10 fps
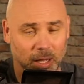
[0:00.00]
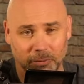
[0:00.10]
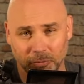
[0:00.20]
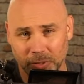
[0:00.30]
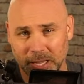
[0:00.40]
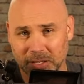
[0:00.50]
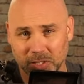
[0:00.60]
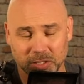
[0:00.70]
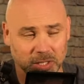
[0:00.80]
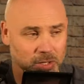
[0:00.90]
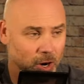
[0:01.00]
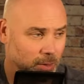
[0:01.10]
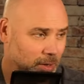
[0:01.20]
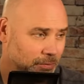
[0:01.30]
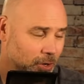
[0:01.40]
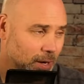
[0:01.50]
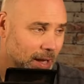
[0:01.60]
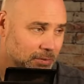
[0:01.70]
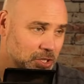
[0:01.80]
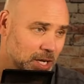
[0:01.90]
for the SEC tournament if they're going to
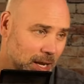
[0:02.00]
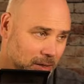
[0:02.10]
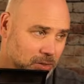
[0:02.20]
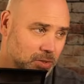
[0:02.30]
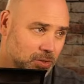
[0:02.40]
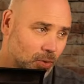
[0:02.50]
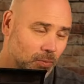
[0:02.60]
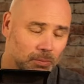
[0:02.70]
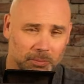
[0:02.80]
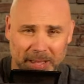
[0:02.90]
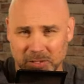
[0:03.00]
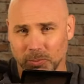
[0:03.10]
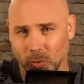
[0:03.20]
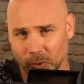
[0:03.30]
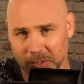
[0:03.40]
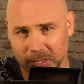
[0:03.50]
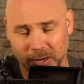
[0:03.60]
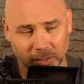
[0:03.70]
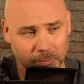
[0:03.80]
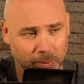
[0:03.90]
have a chance to make some noise
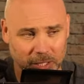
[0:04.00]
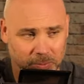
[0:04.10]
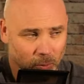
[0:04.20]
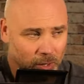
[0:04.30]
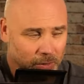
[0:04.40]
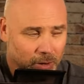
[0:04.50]
there and possibly win it.